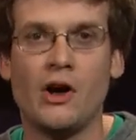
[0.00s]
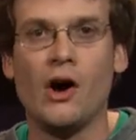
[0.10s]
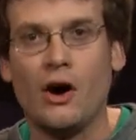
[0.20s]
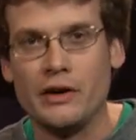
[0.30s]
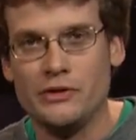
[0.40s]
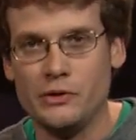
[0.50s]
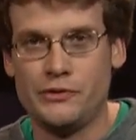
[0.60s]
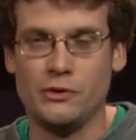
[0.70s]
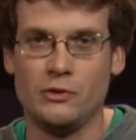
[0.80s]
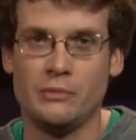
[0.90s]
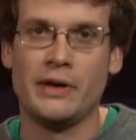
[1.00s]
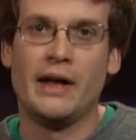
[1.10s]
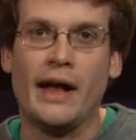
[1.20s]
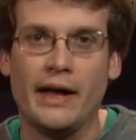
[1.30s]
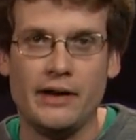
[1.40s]
on YouTube
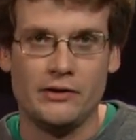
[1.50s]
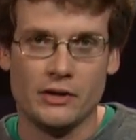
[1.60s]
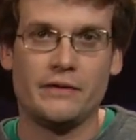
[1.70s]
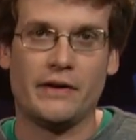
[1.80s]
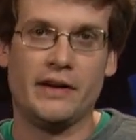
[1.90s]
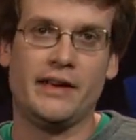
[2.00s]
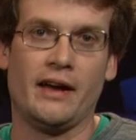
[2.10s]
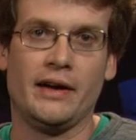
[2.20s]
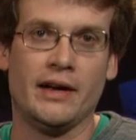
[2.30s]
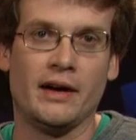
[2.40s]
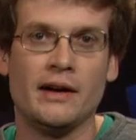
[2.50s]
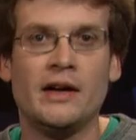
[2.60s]
and in Nerdfighteria.